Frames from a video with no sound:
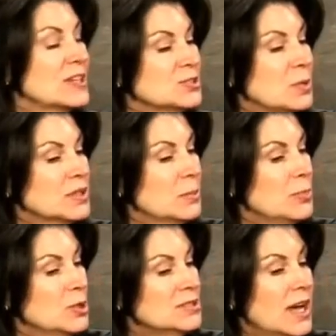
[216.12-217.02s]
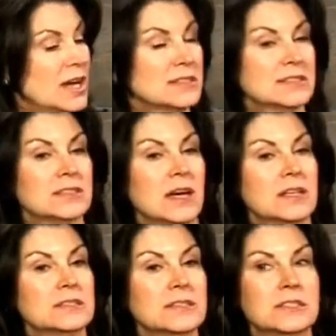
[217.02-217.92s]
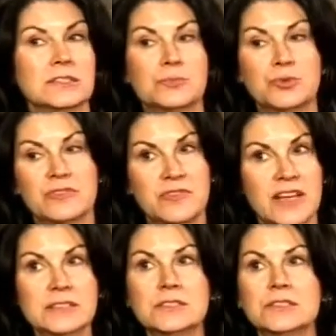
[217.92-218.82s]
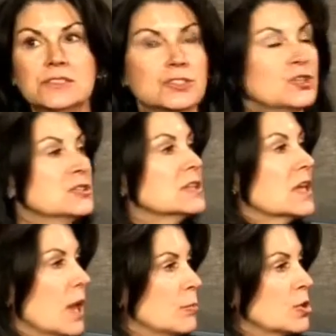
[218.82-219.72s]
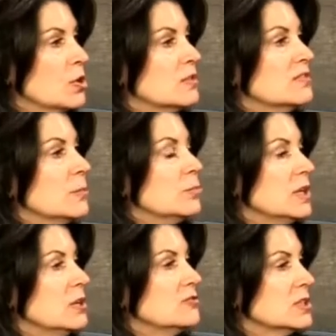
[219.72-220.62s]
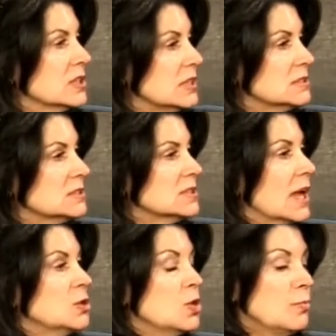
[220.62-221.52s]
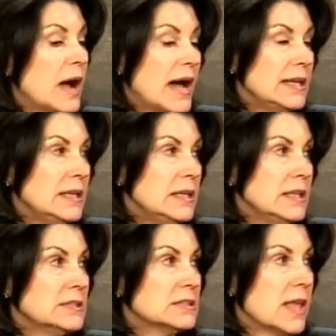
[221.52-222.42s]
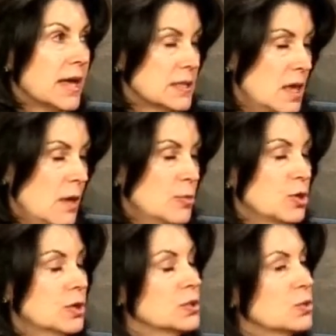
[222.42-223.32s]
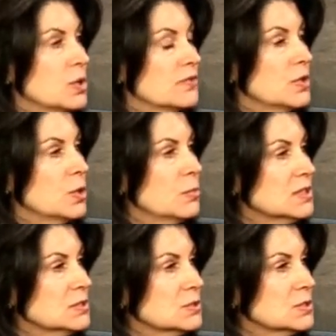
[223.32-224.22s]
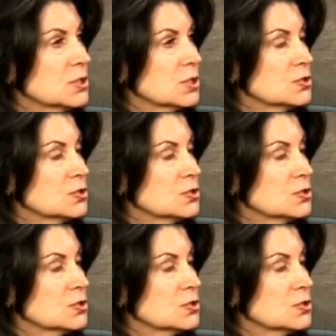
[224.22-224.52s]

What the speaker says: Because what the Botox does is it prevents a certain chemical from being released. And your body needs that chemical in order for your muscles to